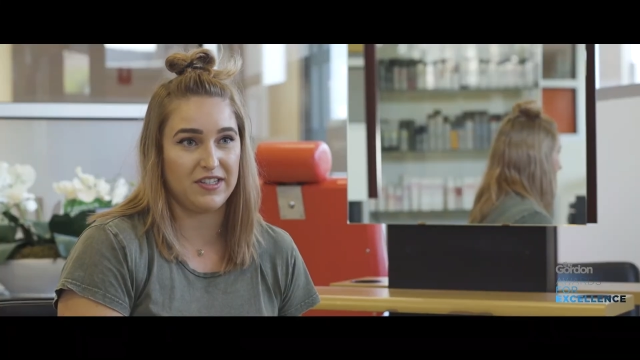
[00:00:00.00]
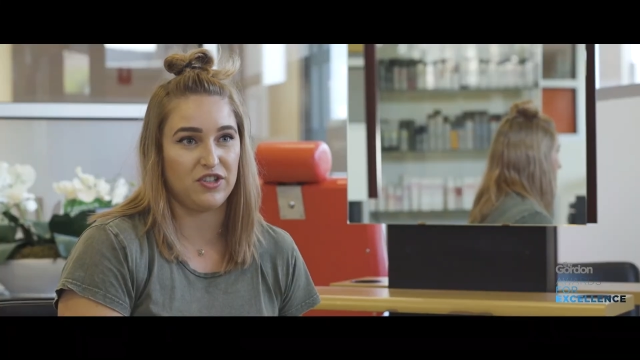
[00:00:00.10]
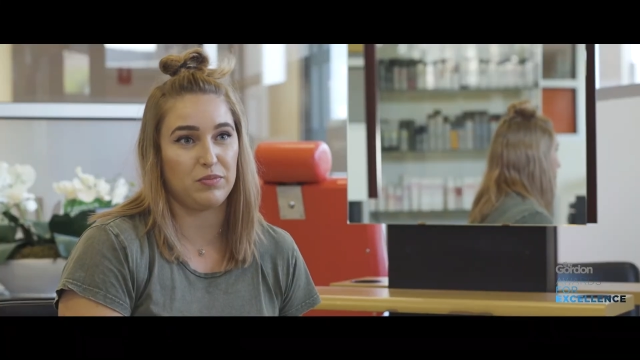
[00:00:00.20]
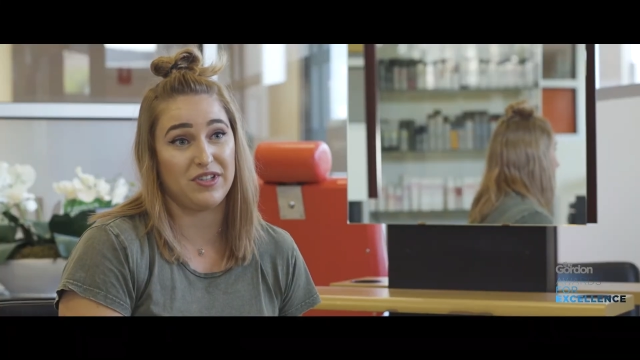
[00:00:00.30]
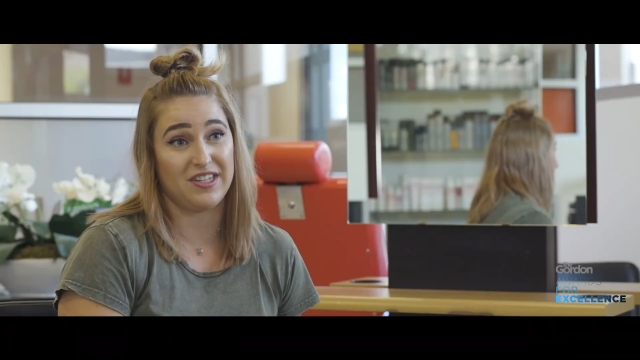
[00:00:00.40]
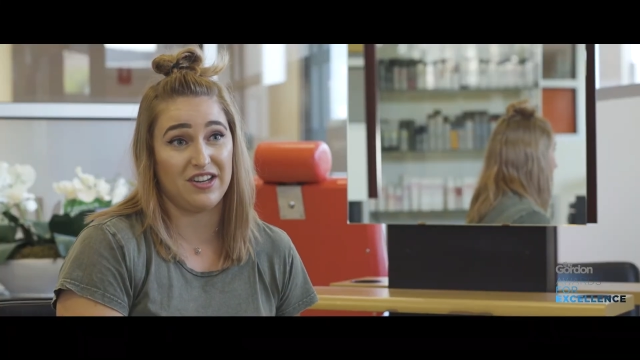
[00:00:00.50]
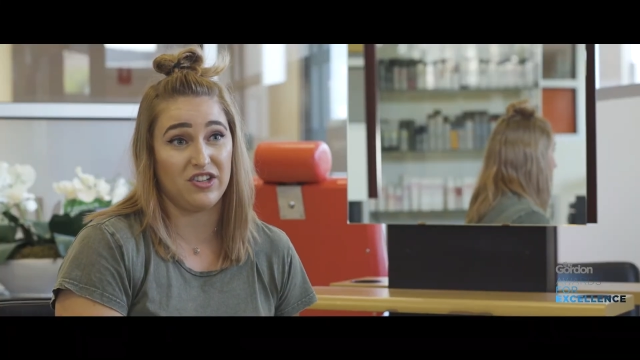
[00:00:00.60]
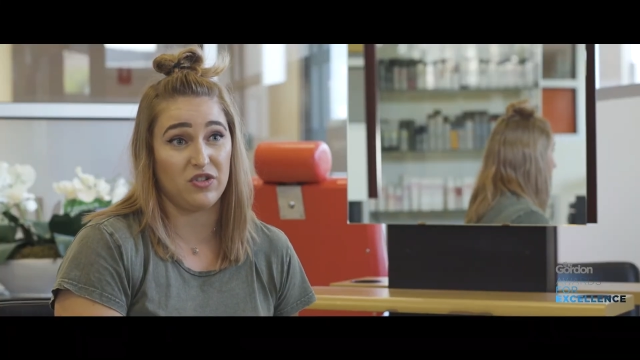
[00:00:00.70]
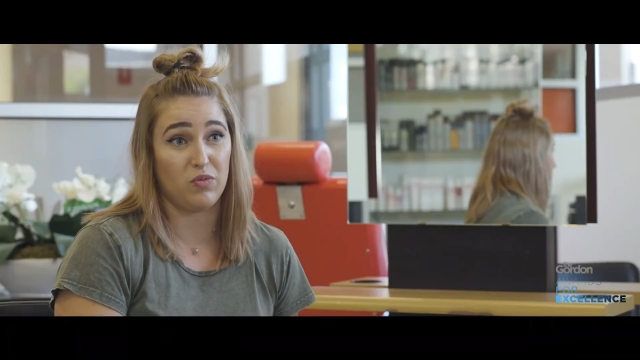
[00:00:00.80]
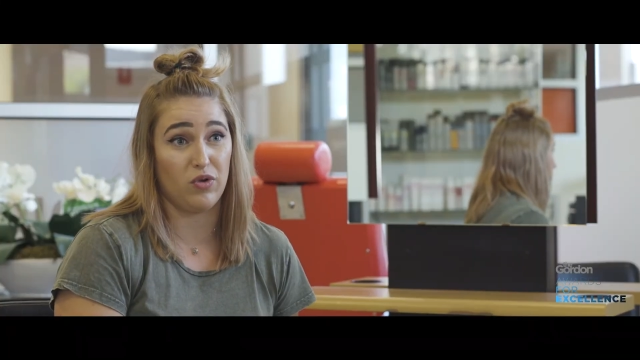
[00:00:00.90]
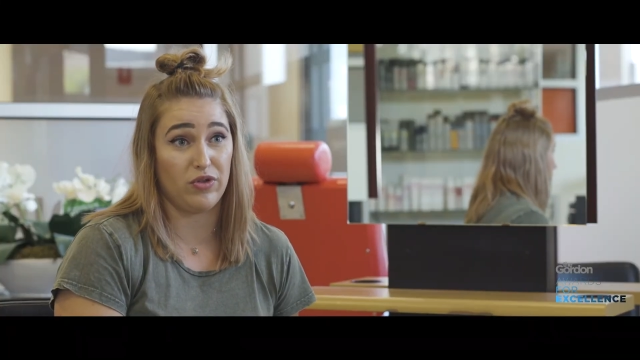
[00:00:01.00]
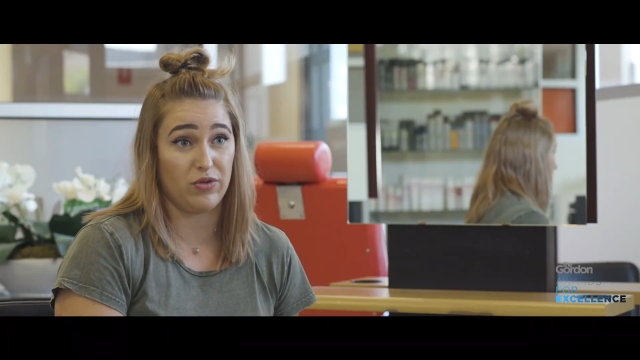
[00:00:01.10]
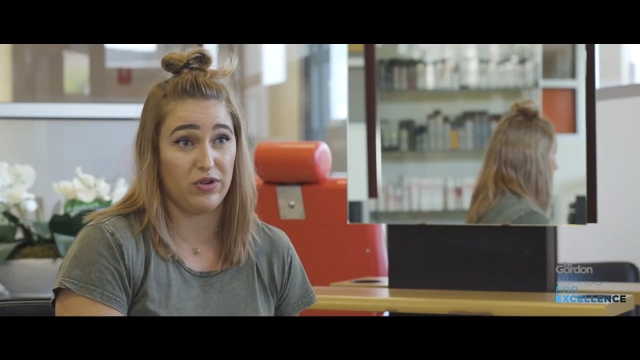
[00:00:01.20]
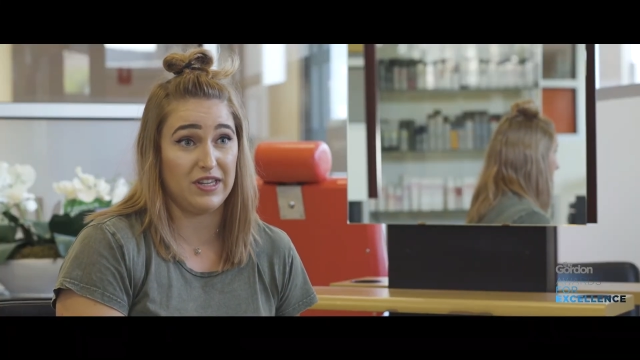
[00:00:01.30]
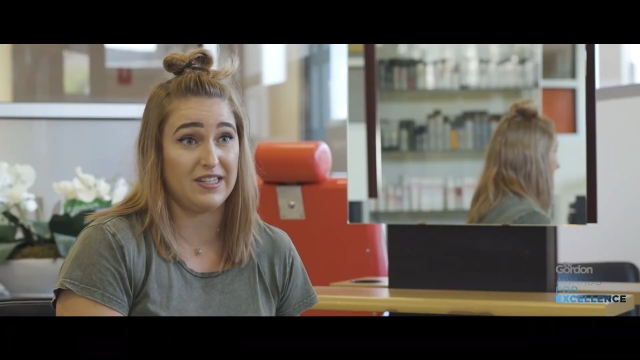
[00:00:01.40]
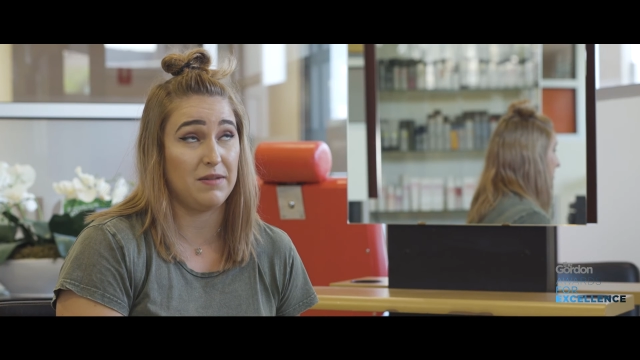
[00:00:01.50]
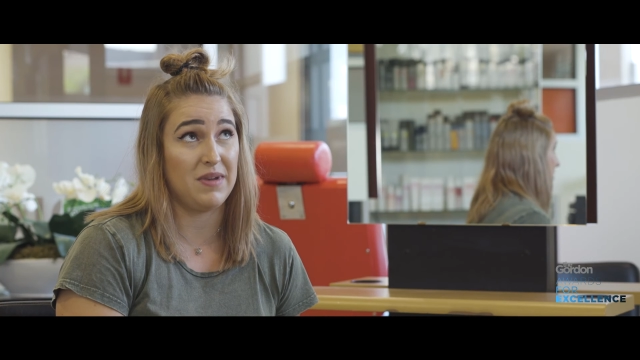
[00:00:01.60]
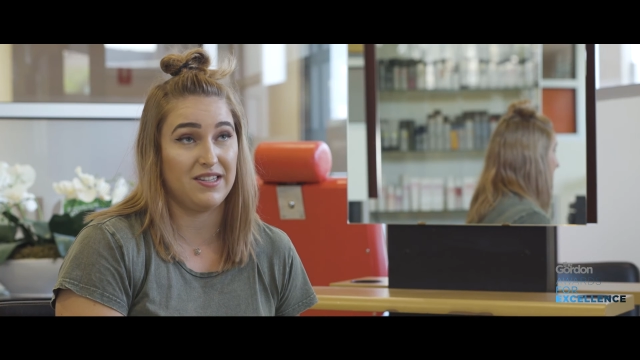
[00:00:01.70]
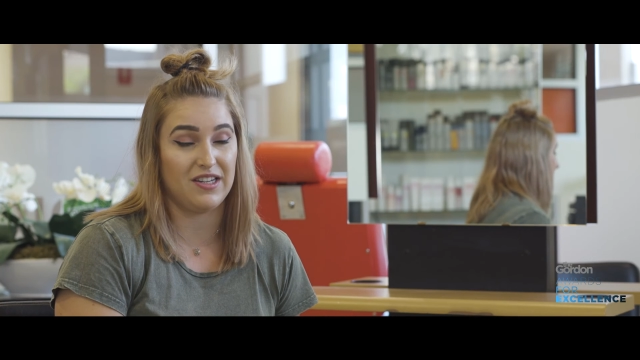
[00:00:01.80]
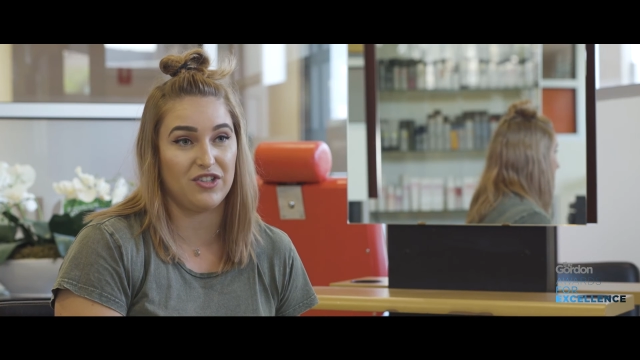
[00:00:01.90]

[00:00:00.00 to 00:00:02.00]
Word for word: for such a prestigious award through this amazing